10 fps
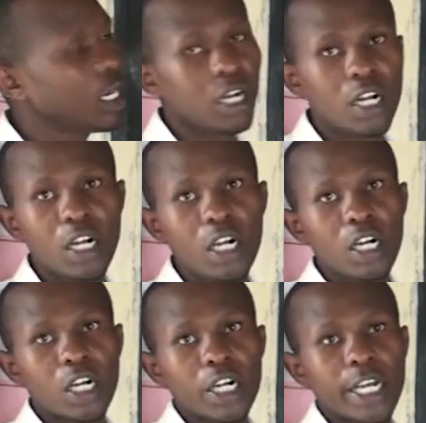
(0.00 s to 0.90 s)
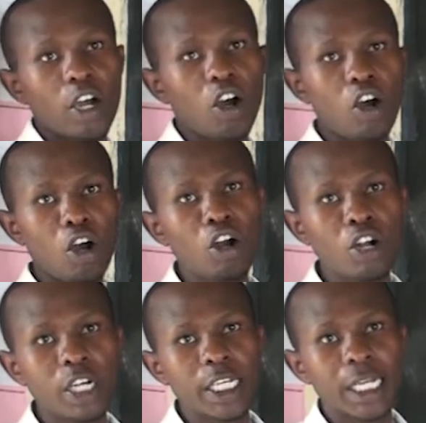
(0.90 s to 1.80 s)
all, the
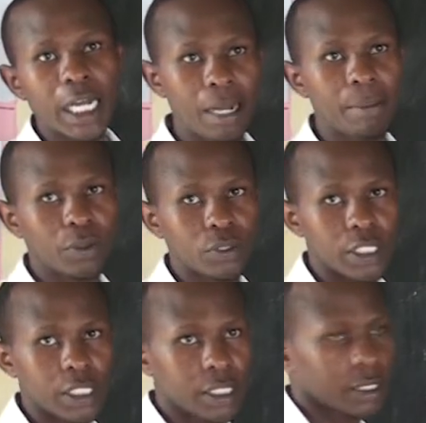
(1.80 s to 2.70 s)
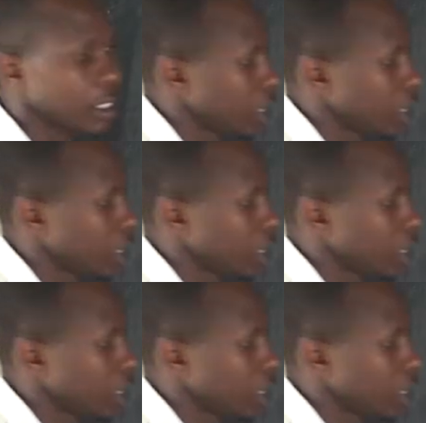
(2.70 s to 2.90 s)
old amount.